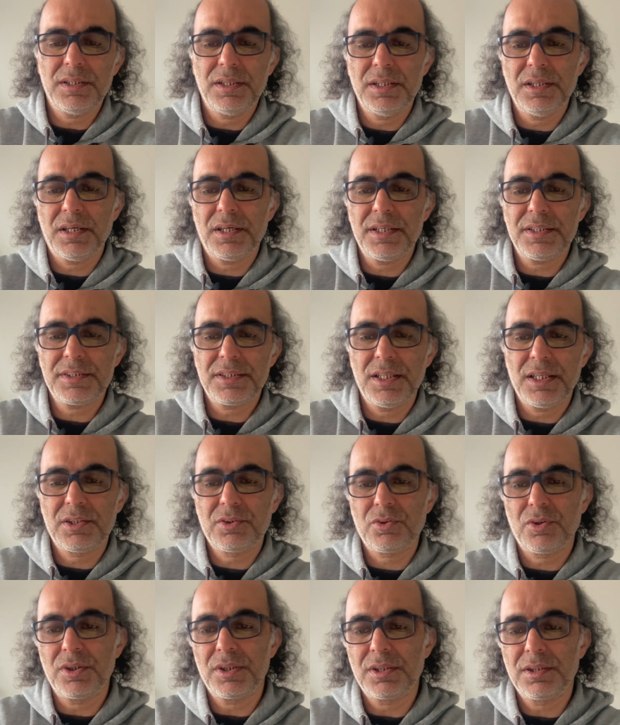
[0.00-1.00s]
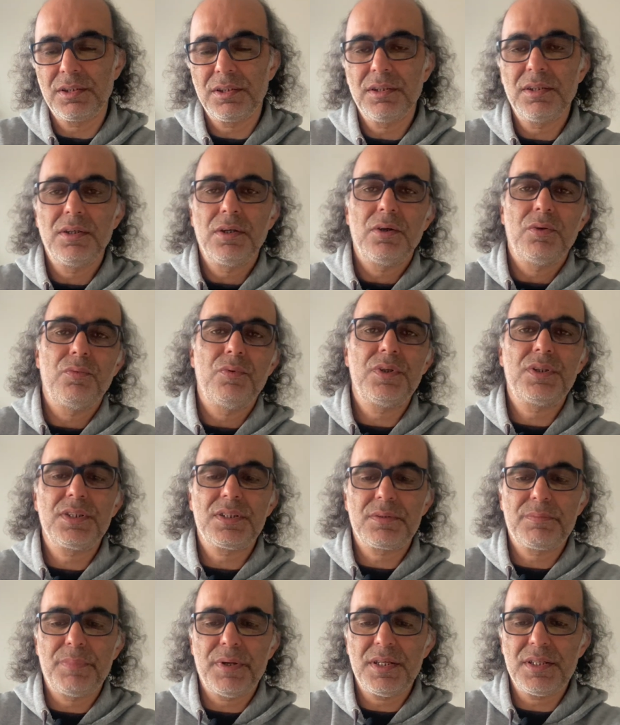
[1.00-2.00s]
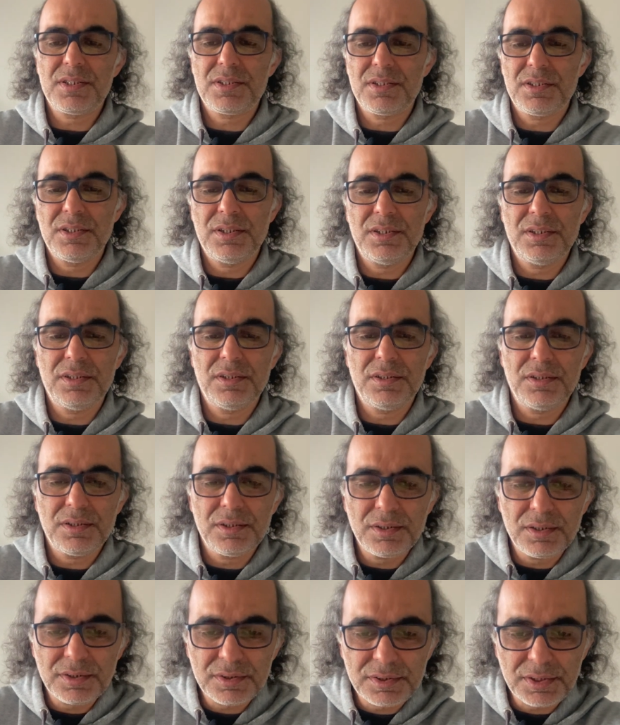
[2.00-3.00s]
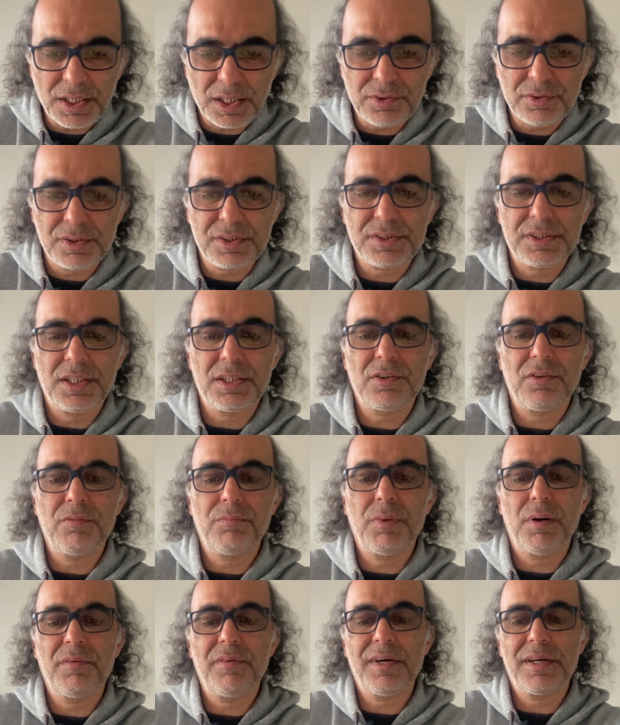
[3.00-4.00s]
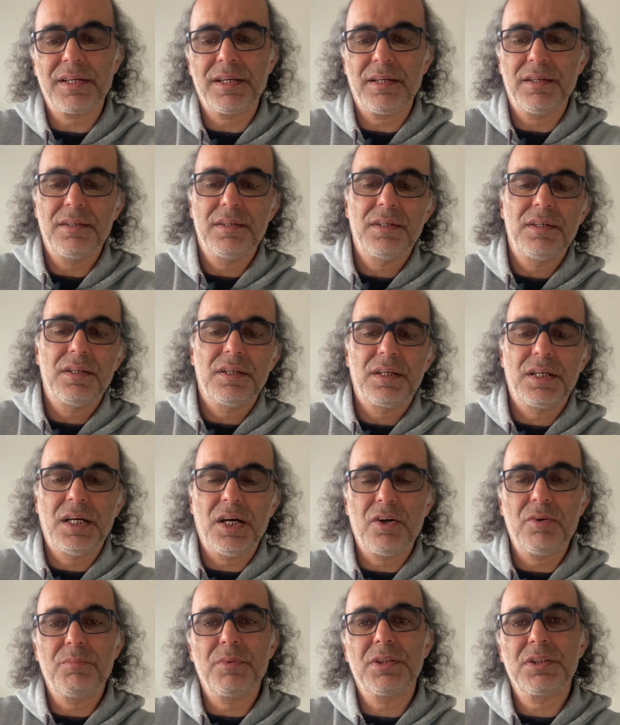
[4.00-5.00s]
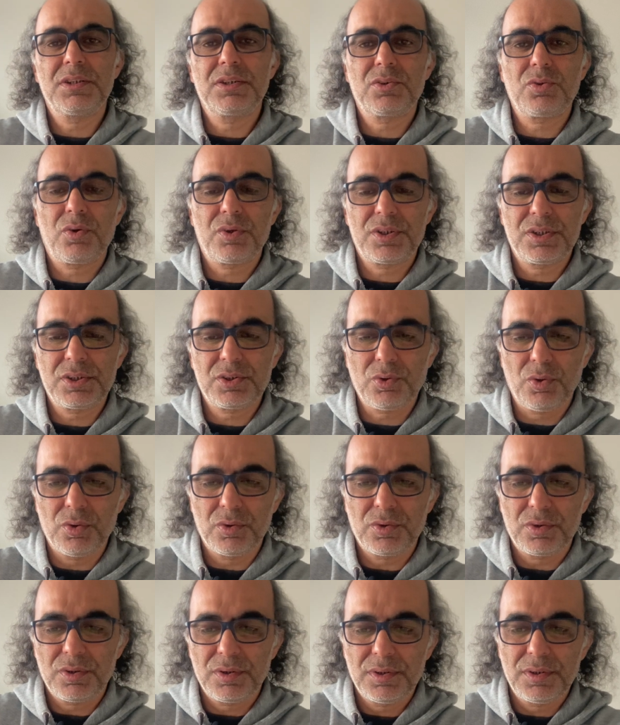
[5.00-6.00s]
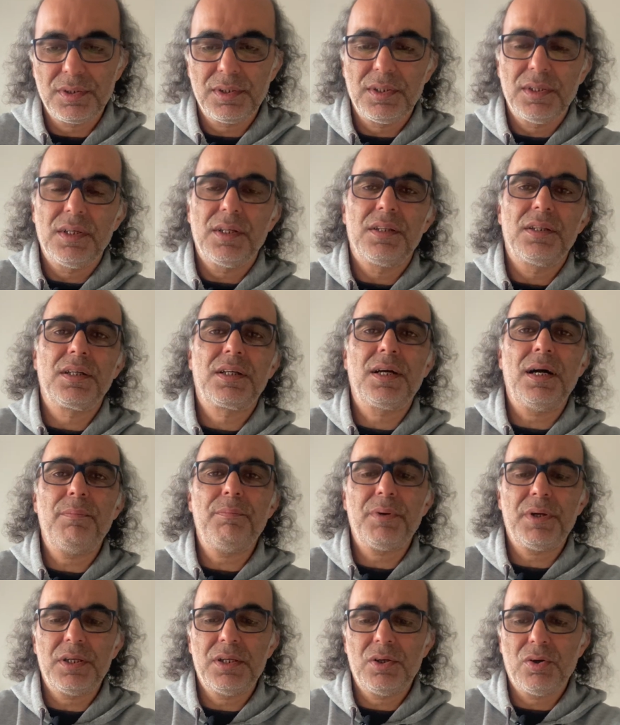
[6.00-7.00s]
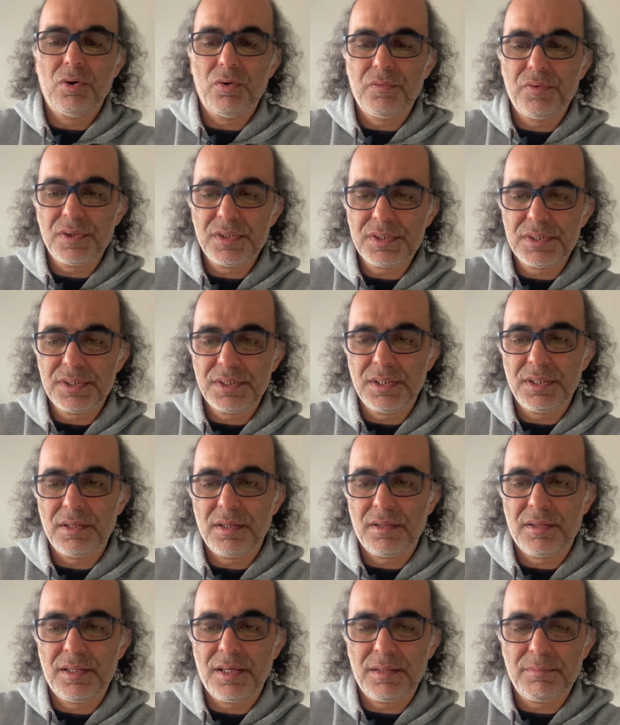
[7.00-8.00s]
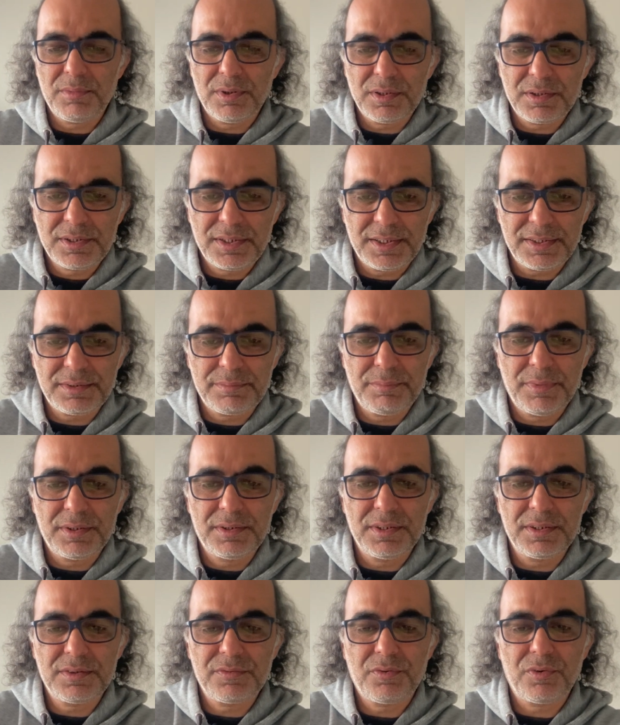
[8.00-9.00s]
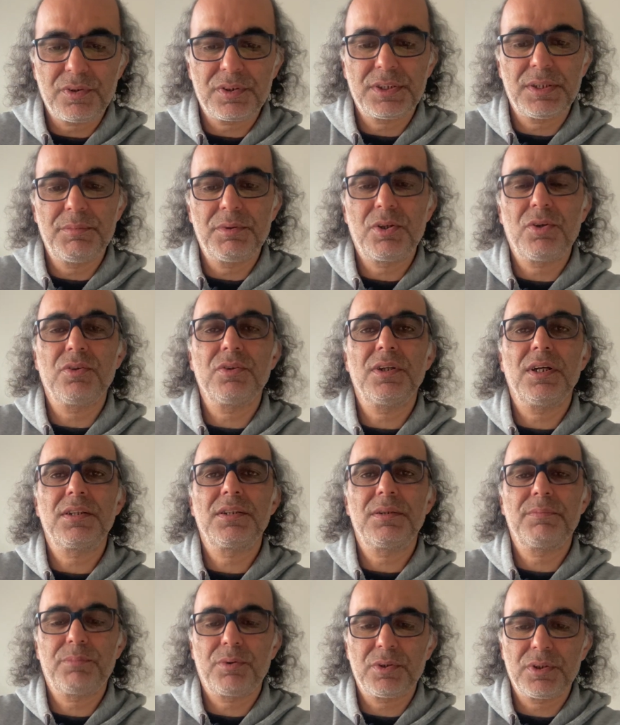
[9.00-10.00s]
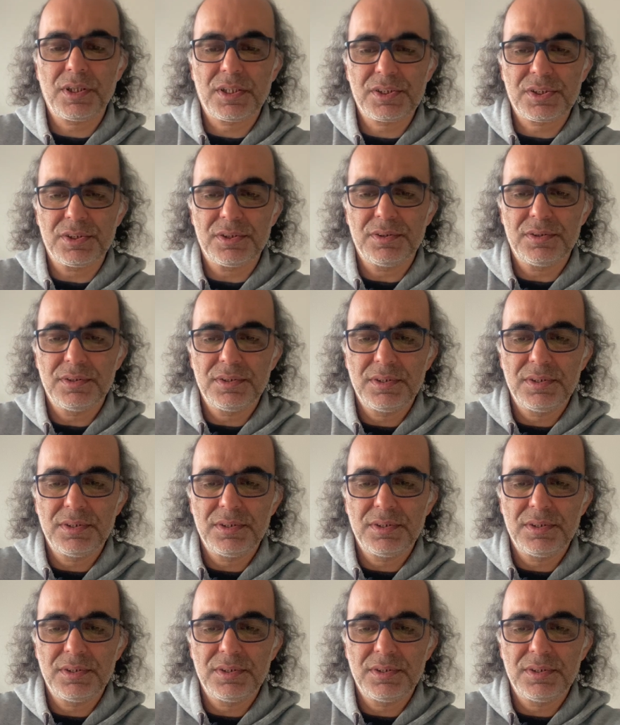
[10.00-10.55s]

ERS Electronic, which is based in southern state of Bavaria, government sources told. The company offers thermal test methods for semiconductor production.